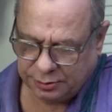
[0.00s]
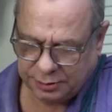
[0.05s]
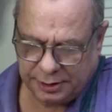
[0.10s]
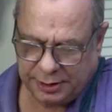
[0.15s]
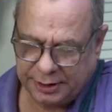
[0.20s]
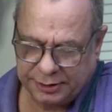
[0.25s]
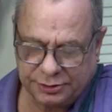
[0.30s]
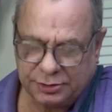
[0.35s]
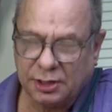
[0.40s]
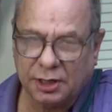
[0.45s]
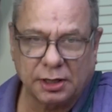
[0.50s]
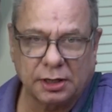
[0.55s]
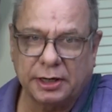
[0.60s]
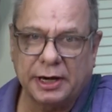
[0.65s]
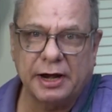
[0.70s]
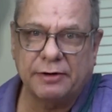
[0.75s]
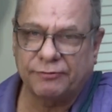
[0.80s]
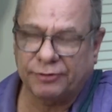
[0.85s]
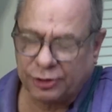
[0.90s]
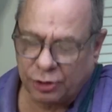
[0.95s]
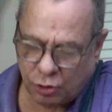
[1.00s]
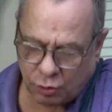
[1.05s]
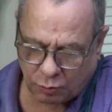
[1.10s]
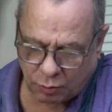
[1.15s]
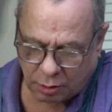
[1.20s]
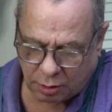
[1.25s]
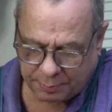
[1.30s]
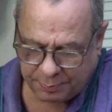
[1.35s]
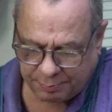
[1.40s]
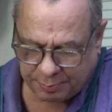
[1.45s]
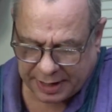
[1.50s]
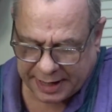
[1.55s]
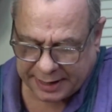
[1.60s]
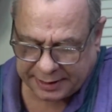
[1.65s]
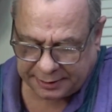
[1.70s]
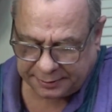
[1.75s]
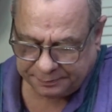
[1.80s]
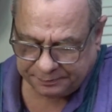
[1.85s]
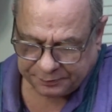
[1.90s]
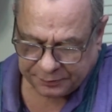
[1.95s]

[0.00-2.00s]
It's not going to ever go wrong bad.